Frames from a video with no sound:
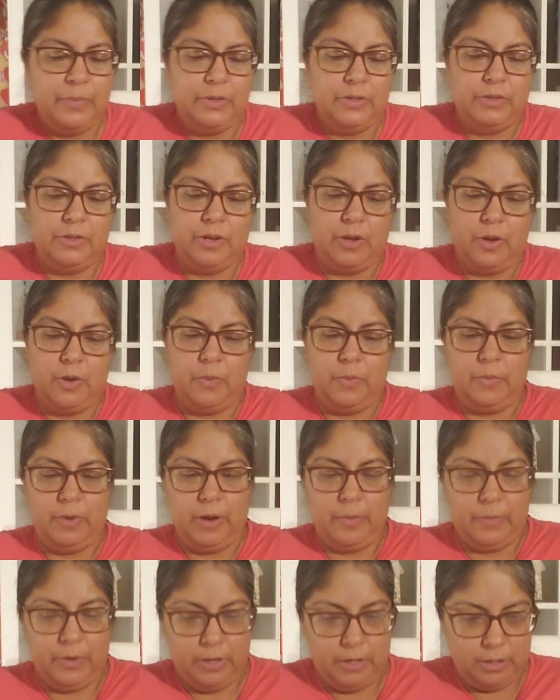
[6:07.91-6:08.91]
So what
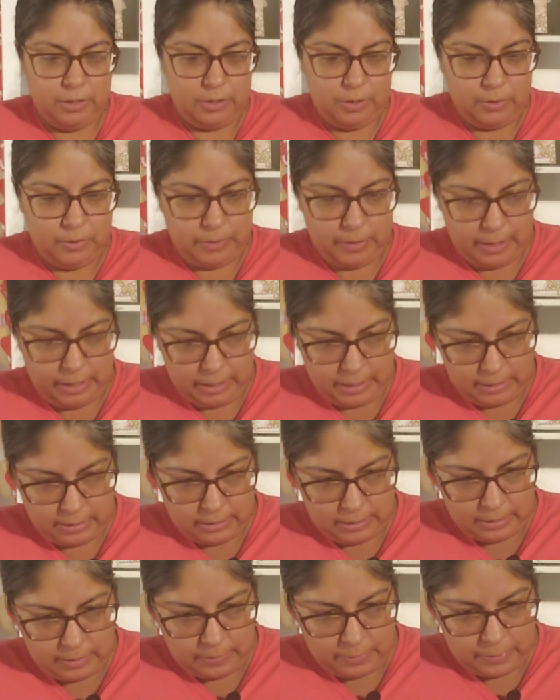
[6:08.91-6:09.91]
I'm going to do
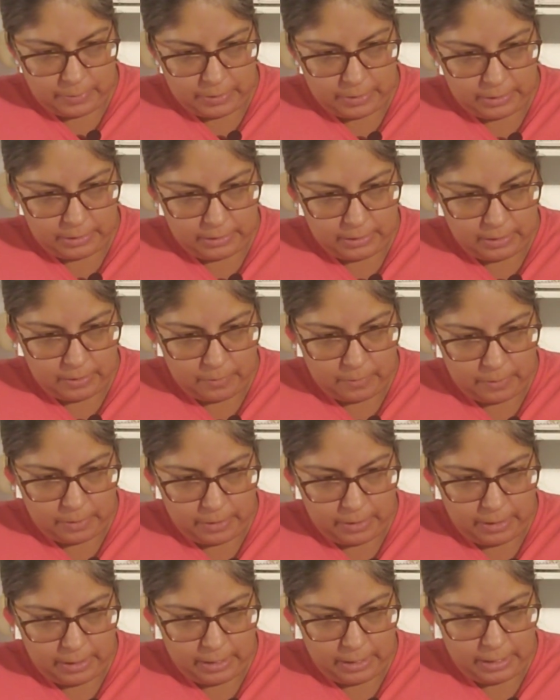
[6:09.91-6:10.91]
is I'm going to see
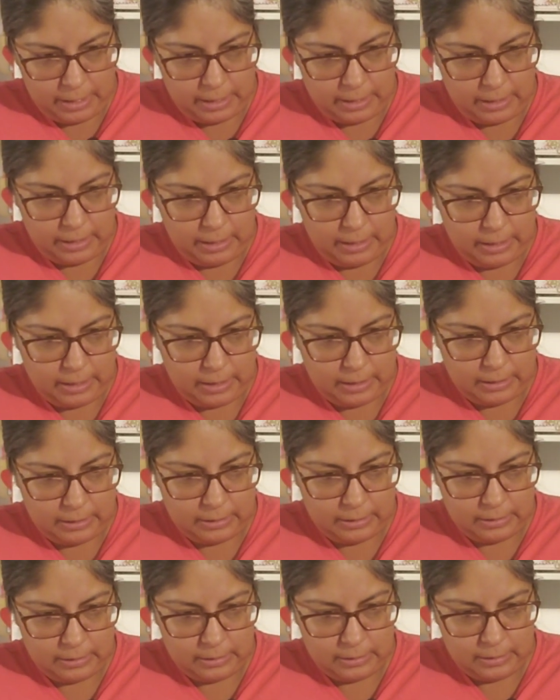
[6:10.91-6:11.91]
where it
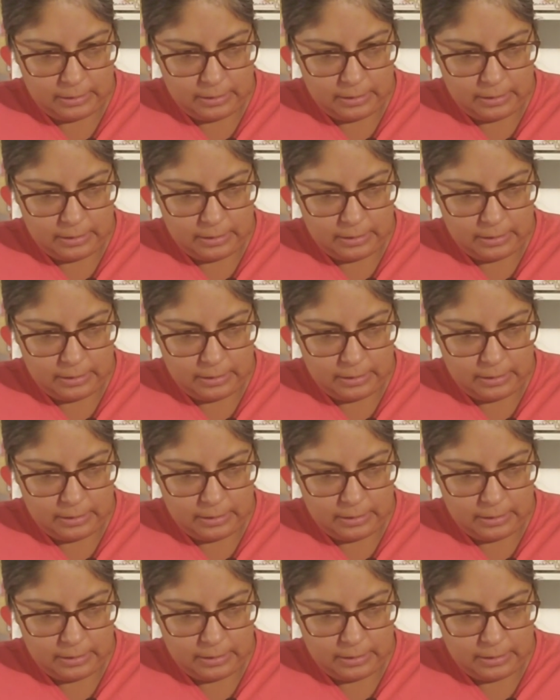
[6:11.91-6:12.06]
ends